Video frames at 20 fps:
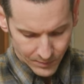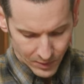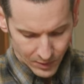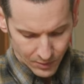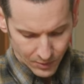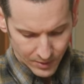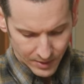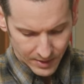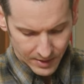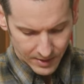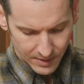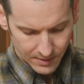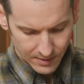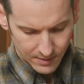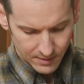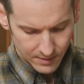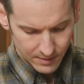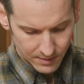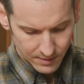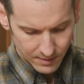we want to
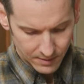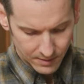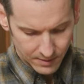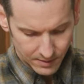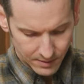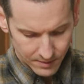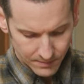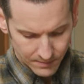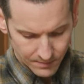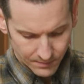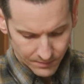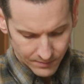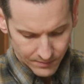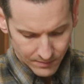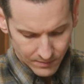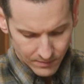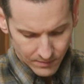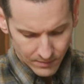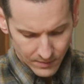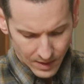get
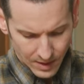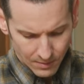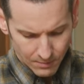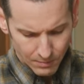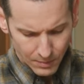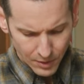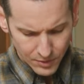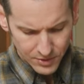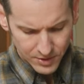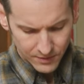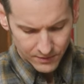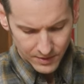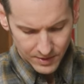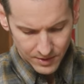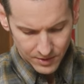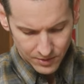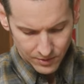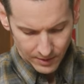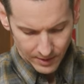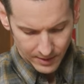most of
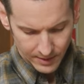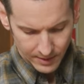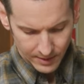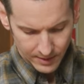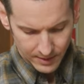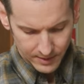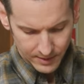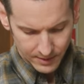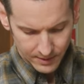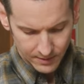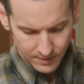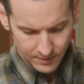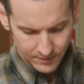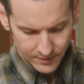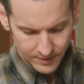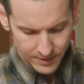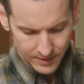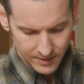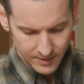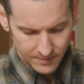this dried Loctite
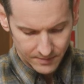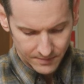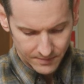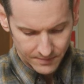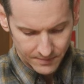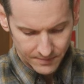off of there.